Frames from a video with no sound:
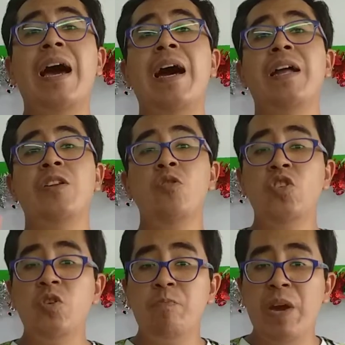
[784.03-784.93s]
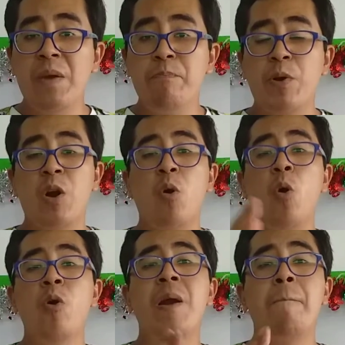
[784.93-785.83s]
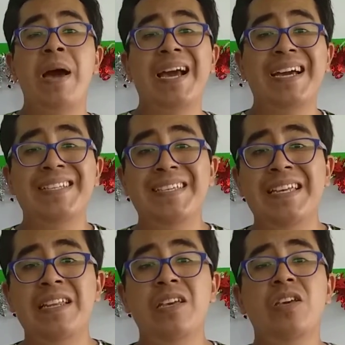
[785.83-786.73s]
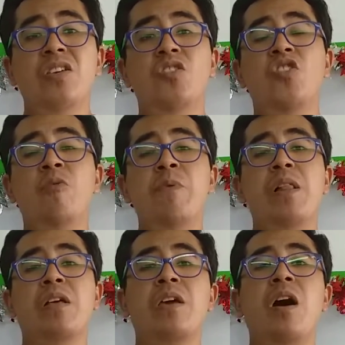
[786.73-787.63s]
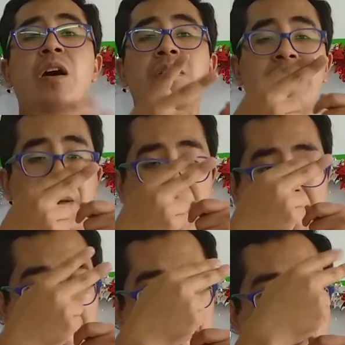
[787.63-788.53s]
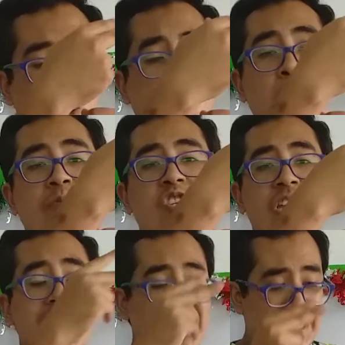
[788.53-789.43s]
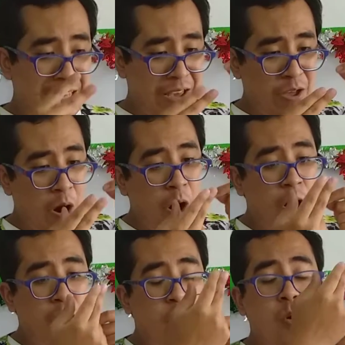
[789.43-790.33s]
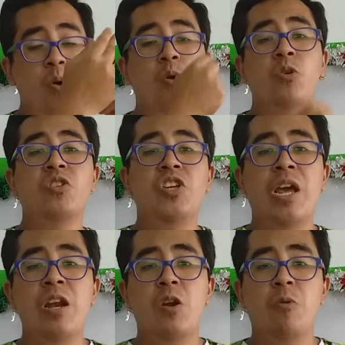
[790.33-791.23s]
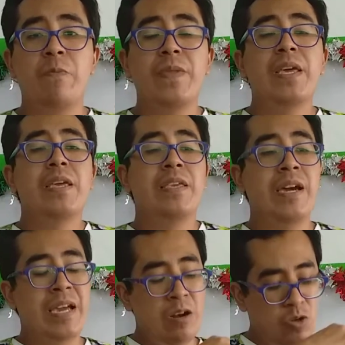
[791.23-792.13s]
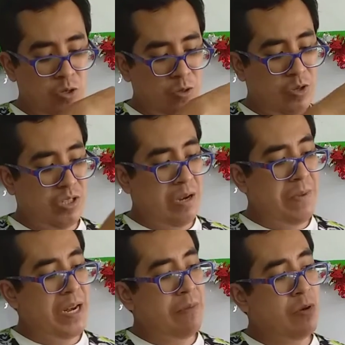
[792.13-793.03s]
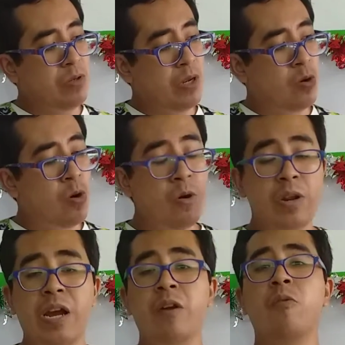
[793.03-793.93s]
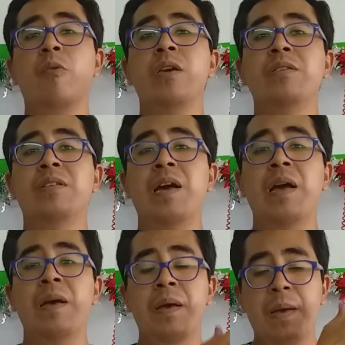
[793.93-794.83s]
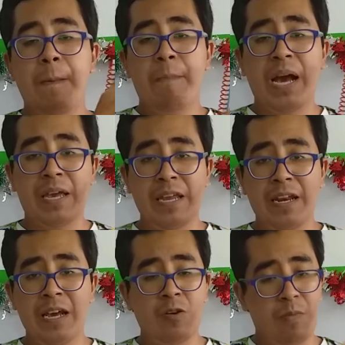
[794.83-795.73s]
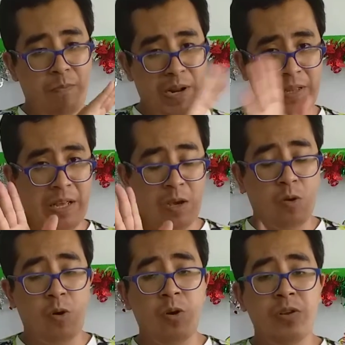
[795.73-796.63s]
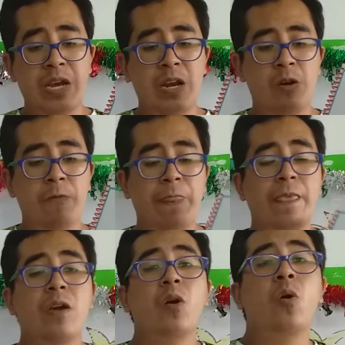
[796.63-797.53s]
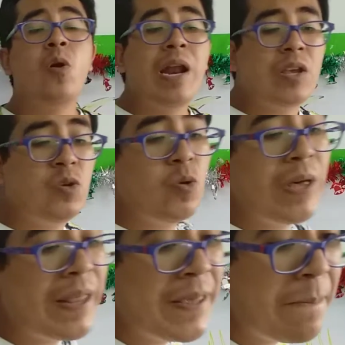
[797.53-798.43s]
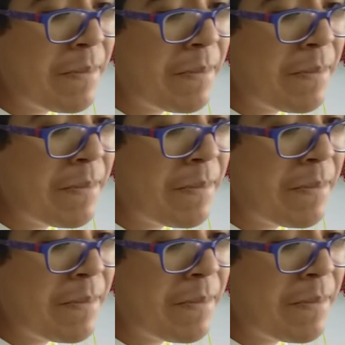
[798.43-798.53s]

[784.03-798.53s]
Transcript: a newspaper or a magazine, you will cut objects that are color yellow. Ya que nosotros terminamos de colorear nuestra página completa de color yellow, con ayuda de